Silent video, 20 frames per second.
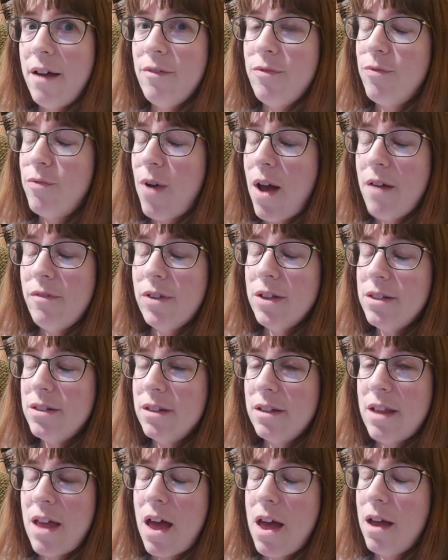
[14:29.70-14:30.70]
I've
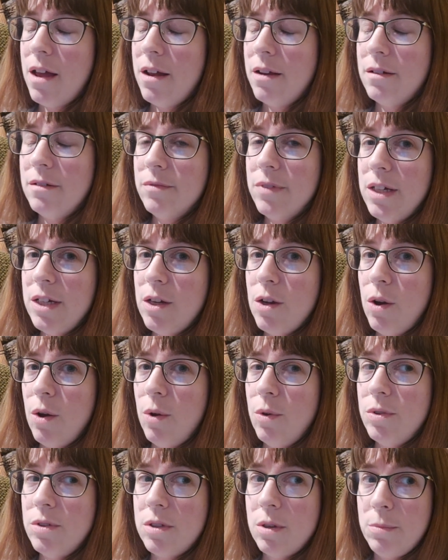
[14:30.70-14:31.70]
listened to that
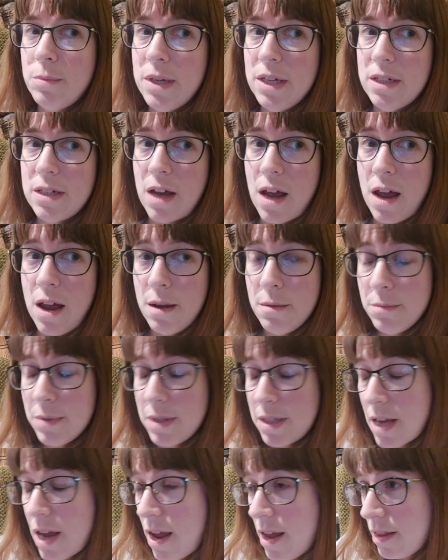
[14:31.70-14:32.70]
video so many
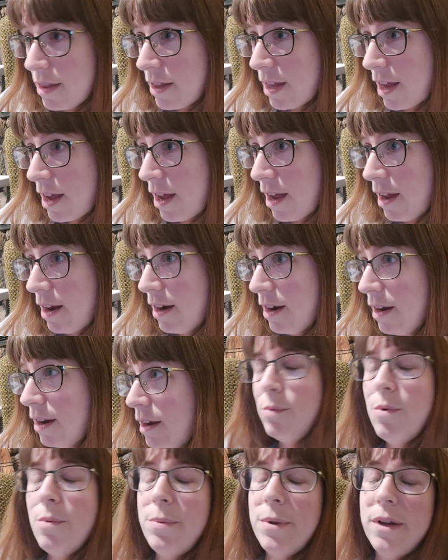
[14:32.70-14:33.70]
times. And then
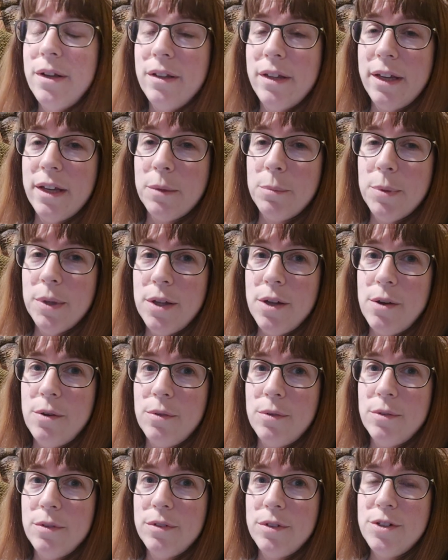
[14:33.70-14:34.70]
we'll put a link
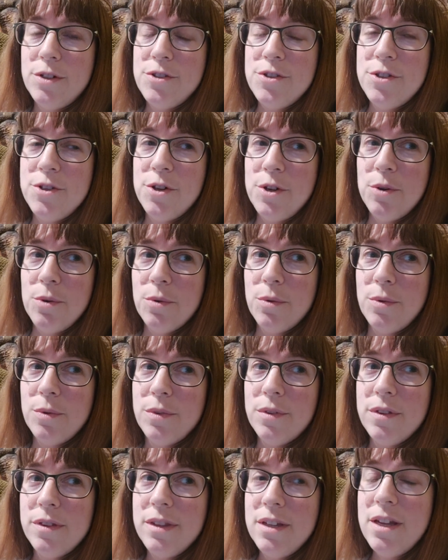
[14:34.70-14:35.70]
below. There's two.
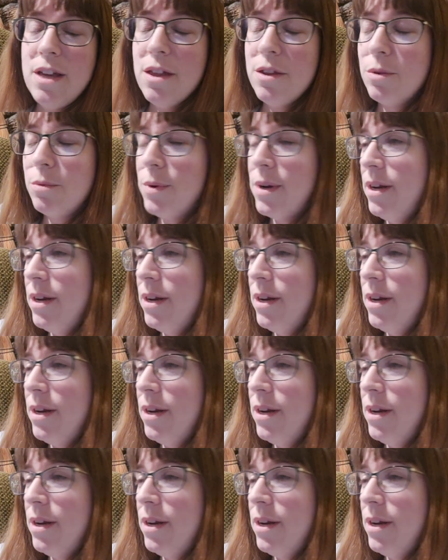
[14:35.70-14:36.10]
The other